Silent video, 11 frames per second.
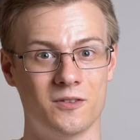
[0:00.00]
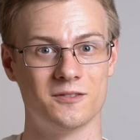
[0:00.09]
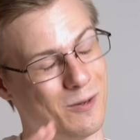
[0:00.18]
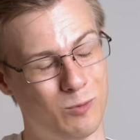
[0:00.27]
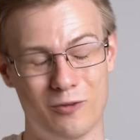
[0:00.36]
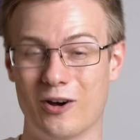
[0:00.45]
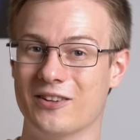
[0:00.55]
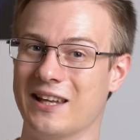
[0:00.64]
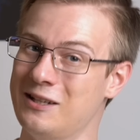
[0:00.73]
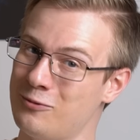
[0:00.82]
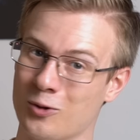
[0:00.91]
And without
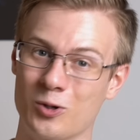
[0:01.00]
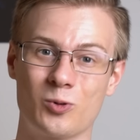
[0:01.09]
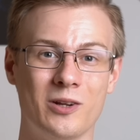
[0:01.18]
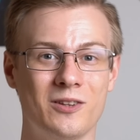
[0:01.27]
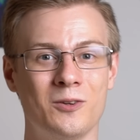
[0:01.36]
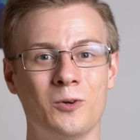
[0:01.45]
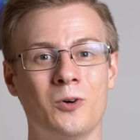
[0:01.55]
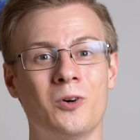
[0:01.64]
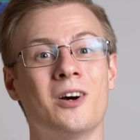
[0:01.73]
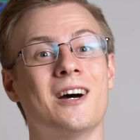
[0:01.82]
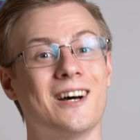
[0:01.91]
any further
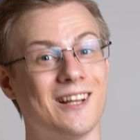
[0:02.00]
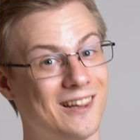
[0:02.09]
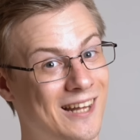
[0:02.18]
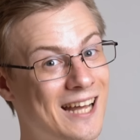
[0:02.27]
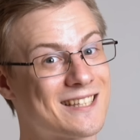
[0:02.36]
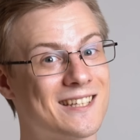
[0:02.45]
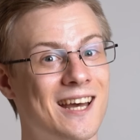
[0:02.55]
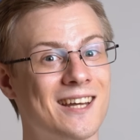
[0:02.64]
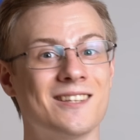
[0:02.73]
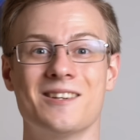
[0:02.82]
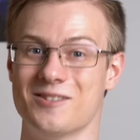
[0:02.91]
ado, let's
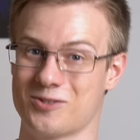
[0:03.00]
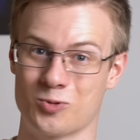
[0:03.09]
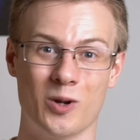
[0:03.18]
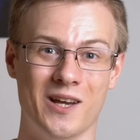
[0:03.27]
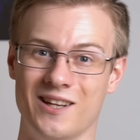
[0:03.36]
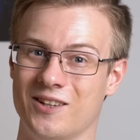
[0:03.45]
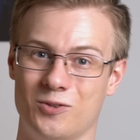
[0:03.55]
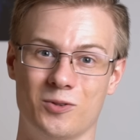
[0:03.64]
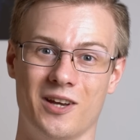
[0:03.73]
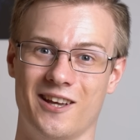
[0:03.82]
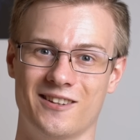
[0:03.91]
get straight
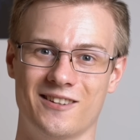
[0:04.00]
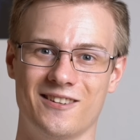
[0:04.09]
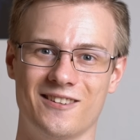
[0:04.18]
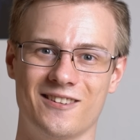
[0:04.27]
into it.